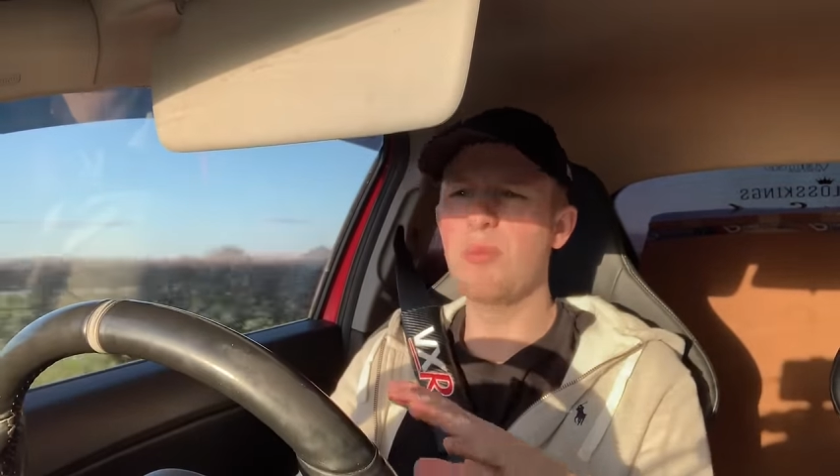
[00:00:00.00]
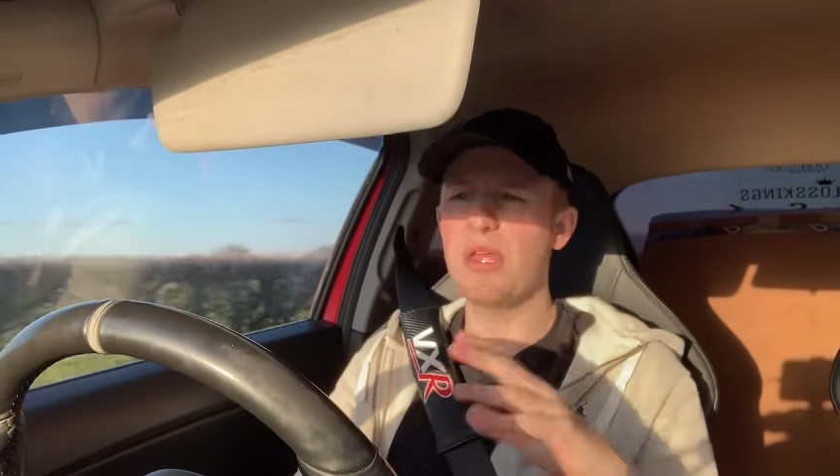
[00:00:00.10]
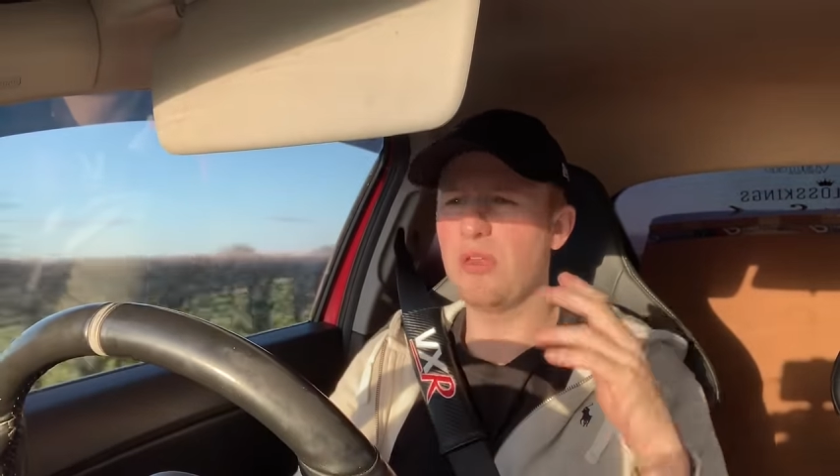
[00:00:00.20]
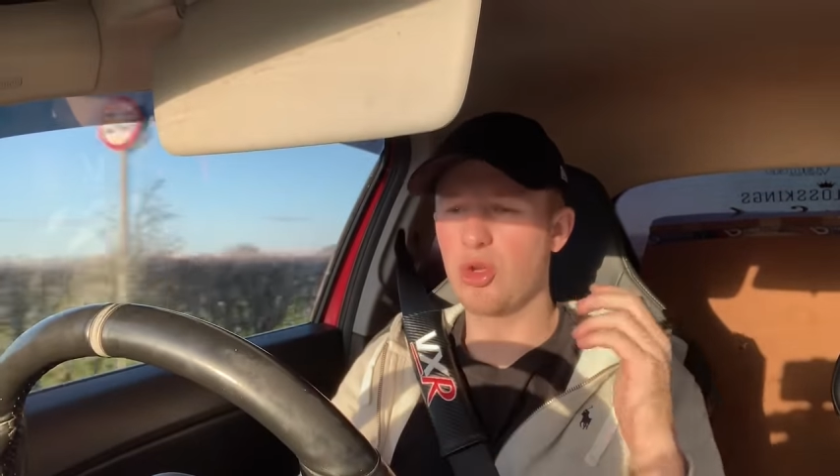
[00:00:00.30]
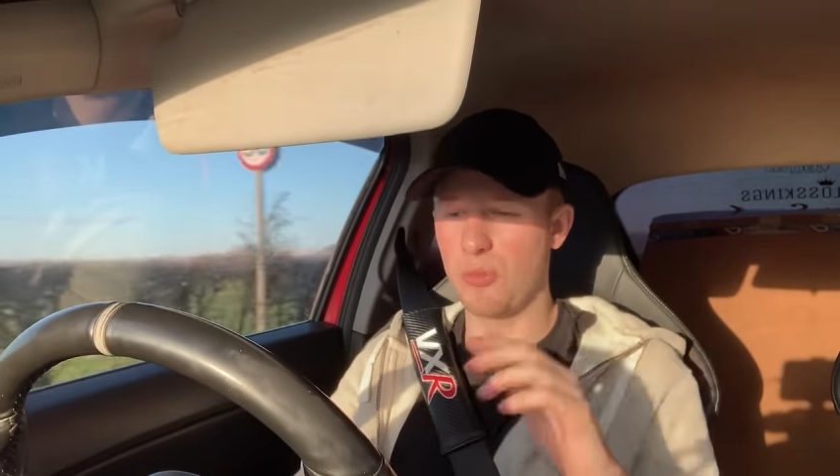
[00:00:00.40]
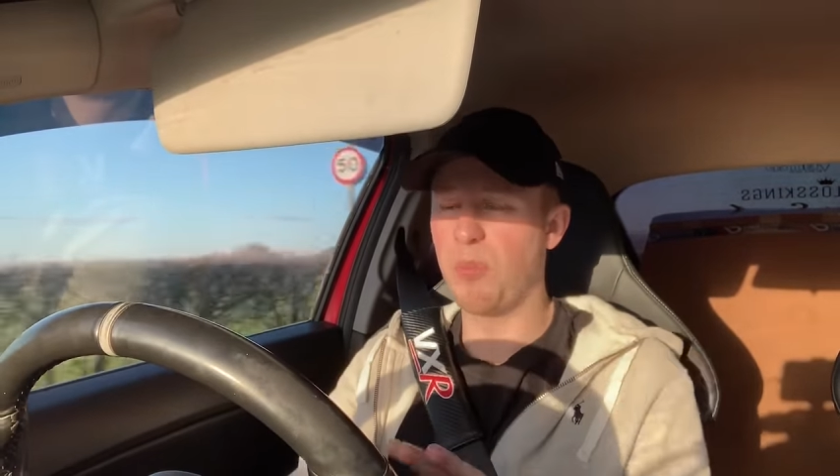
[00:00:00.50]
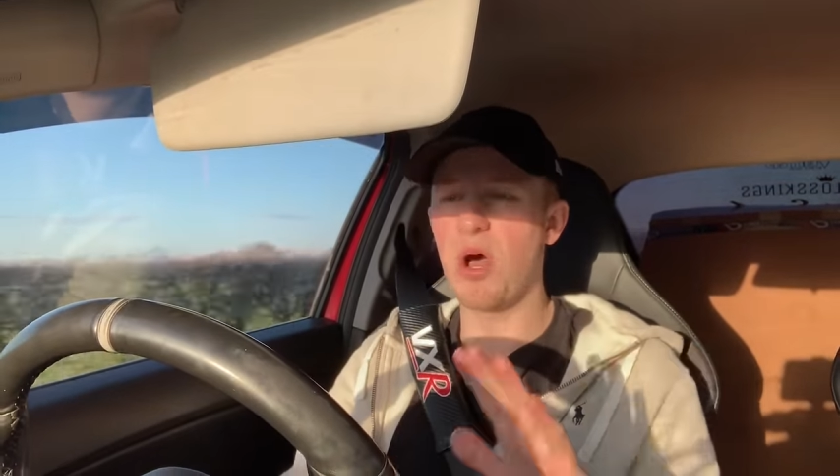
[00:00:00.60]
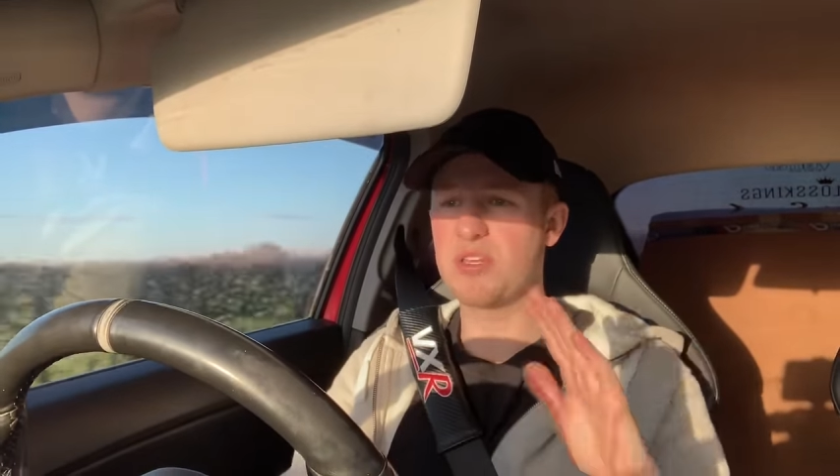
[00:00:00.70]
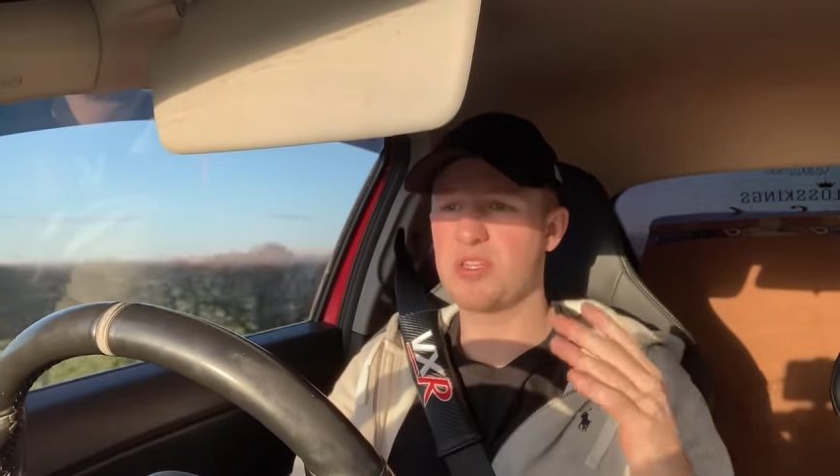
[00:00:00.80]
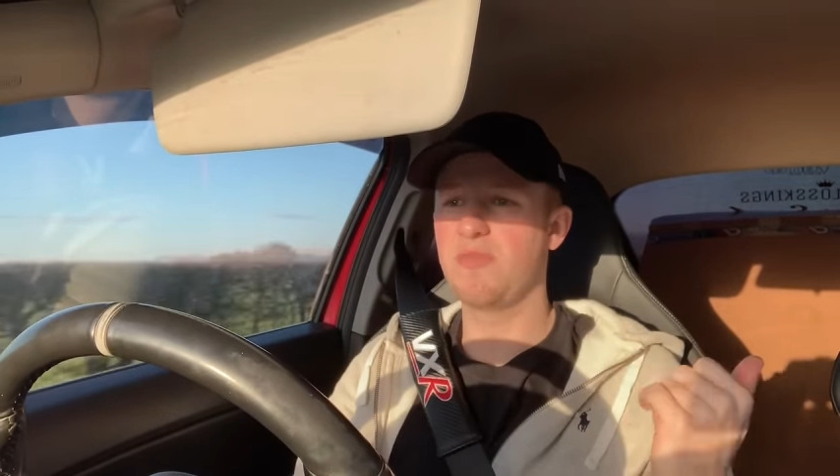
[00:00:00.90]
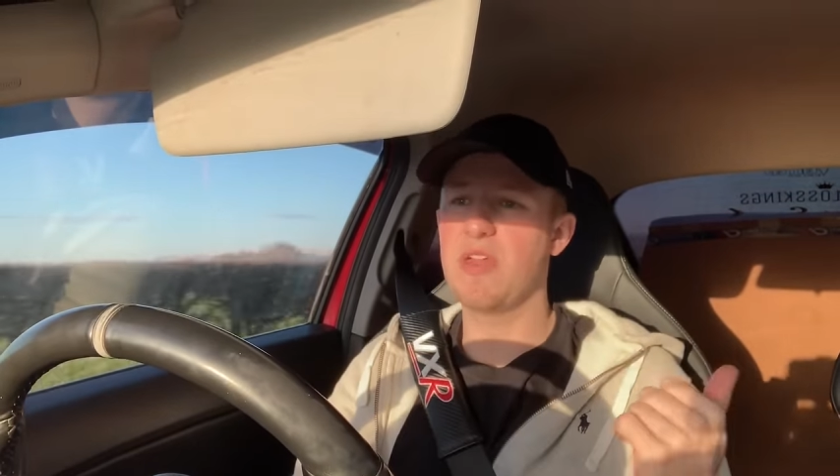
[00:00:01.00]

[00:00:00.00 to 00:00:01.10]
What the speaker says: mean goodbye to the